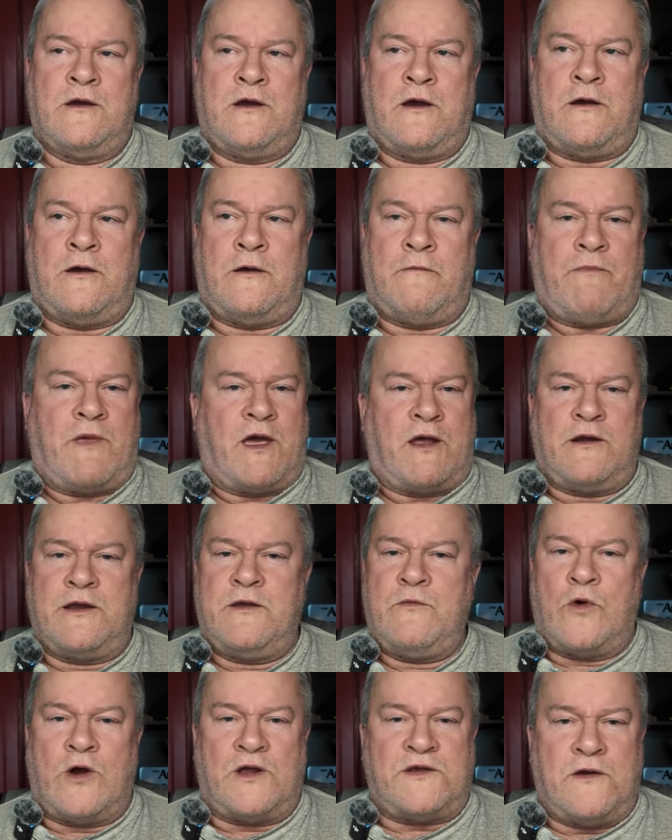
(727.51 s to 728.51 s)
Uh, I don't
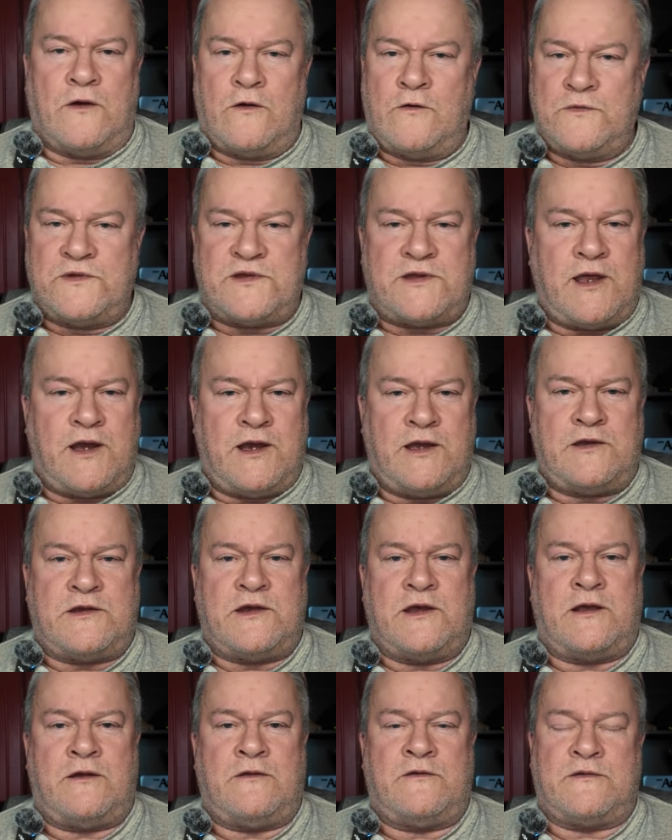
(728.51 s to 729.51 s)
even watch homesteading
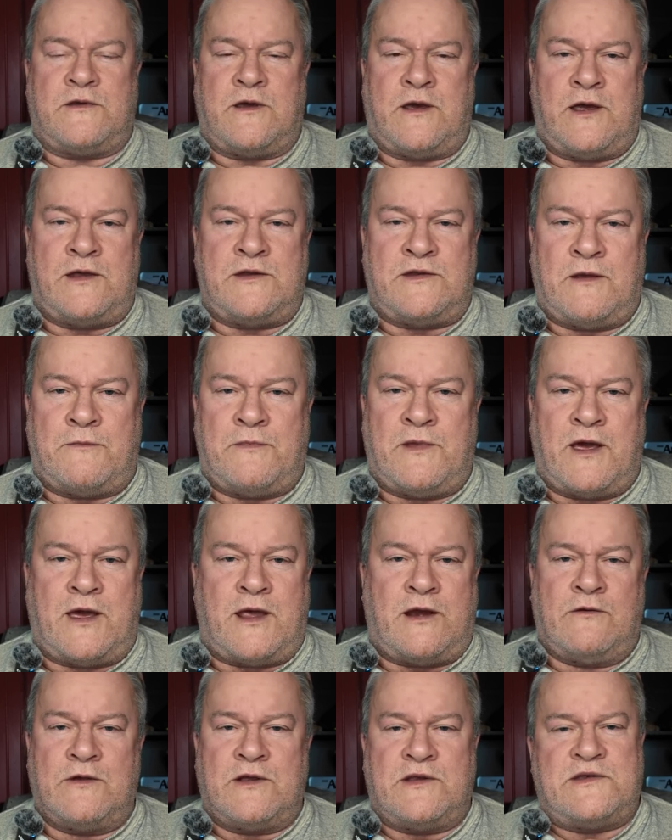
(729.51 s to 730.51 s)
channels, guys. I'm
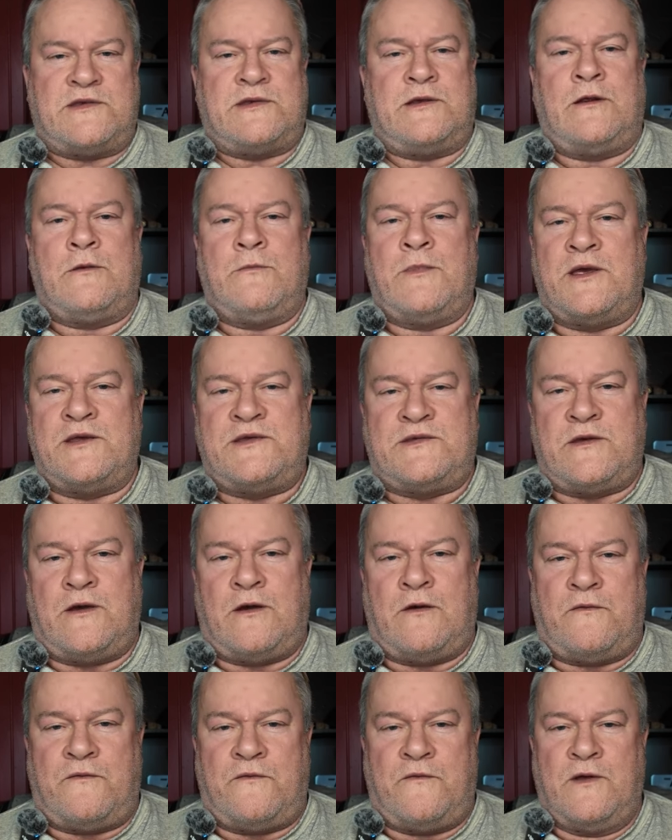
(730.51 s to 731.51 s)
not. I don't consider
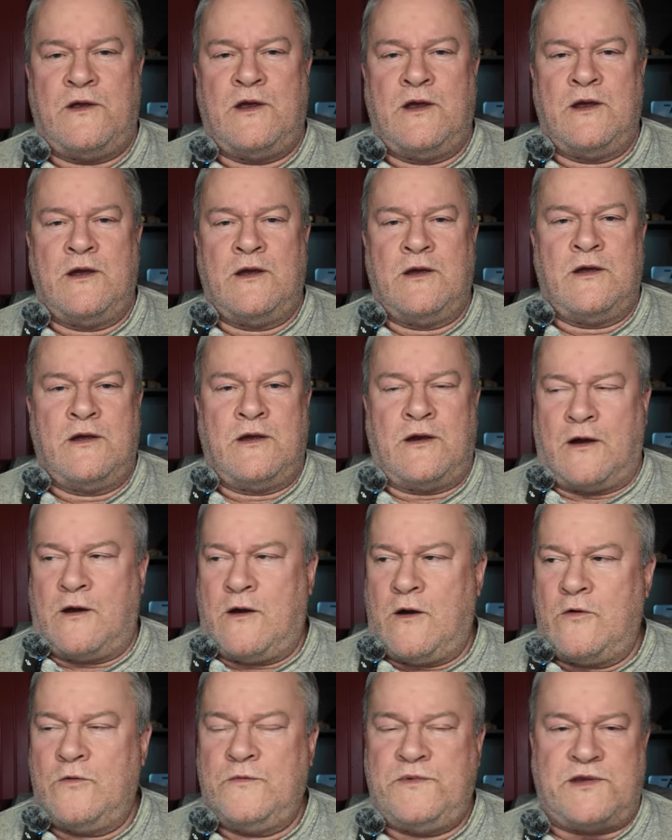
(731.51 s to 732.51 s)
myself a
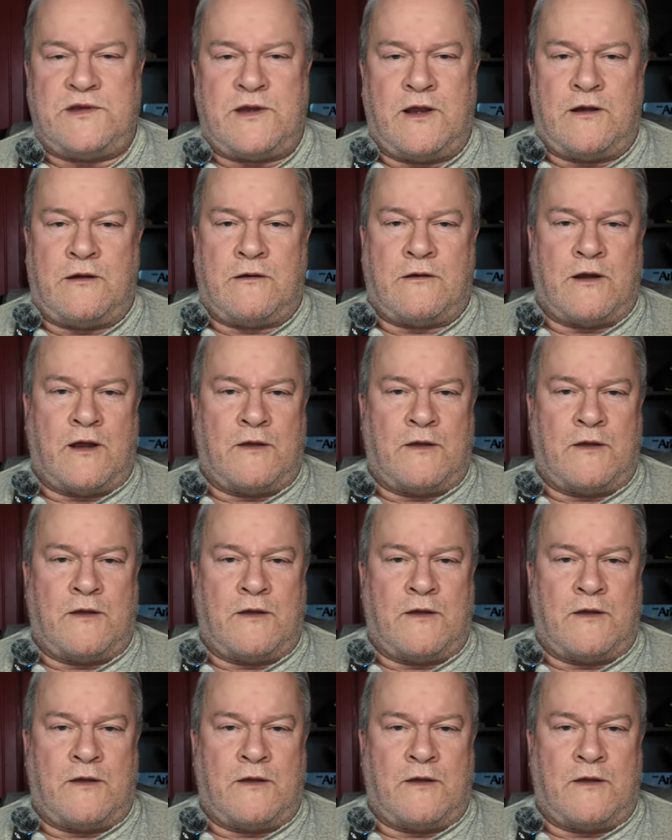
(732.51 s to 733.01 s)
homesteader.